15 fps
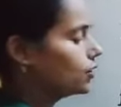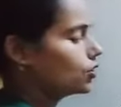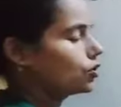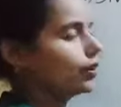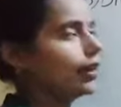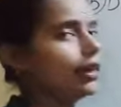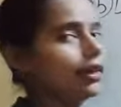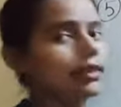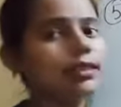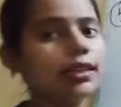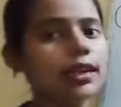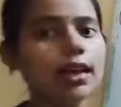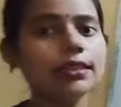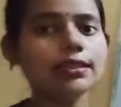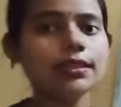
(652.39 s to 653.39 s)
So yes
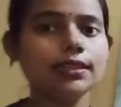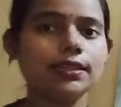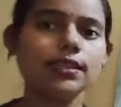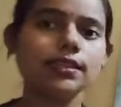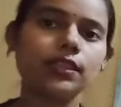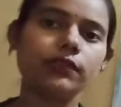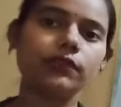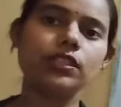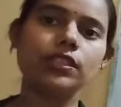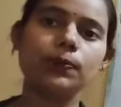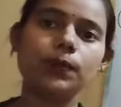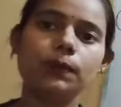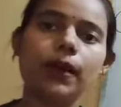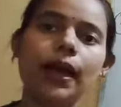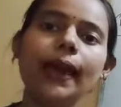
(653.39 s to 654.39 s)
class, it is
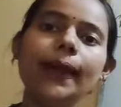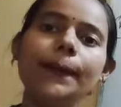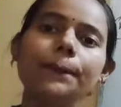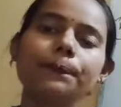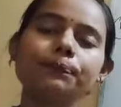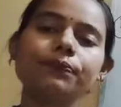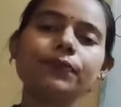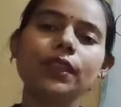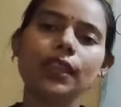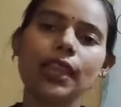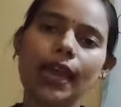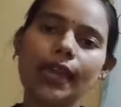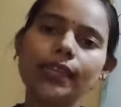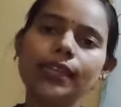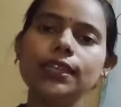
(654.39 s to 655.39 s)
divisible by
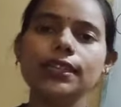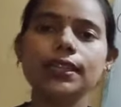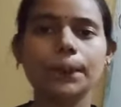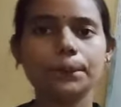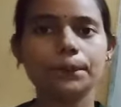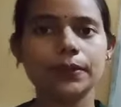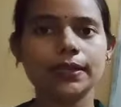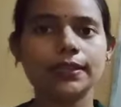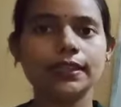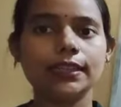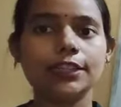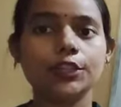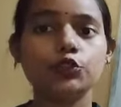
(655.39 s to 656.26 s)
9 completely.